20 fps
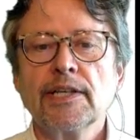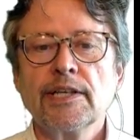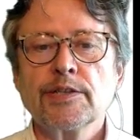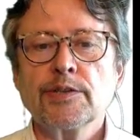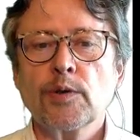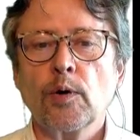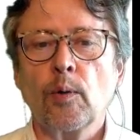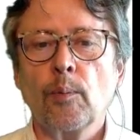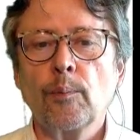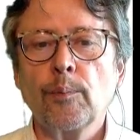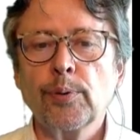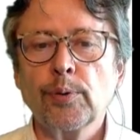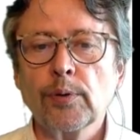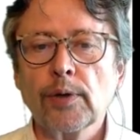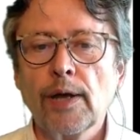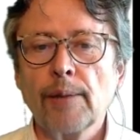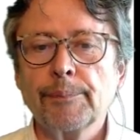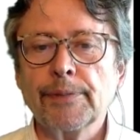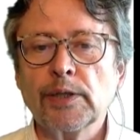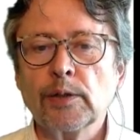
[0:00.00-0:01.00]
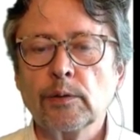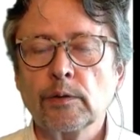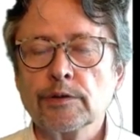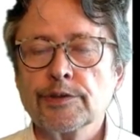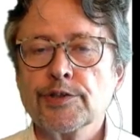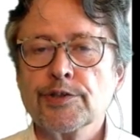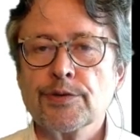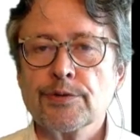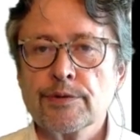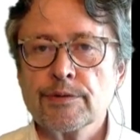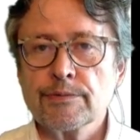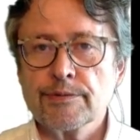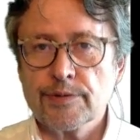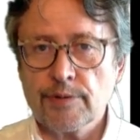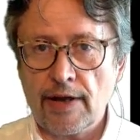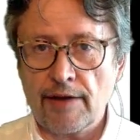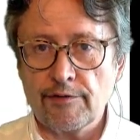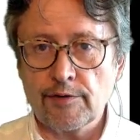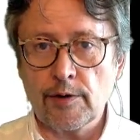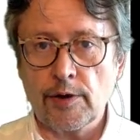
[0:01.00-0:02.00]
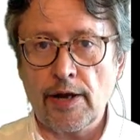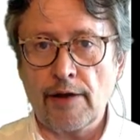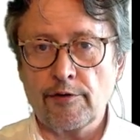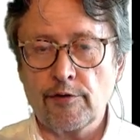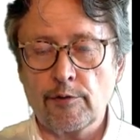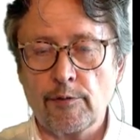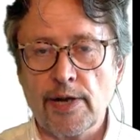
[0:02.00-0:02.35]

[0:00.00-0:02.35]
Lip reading: So pull-up equals true, so I'm going to have a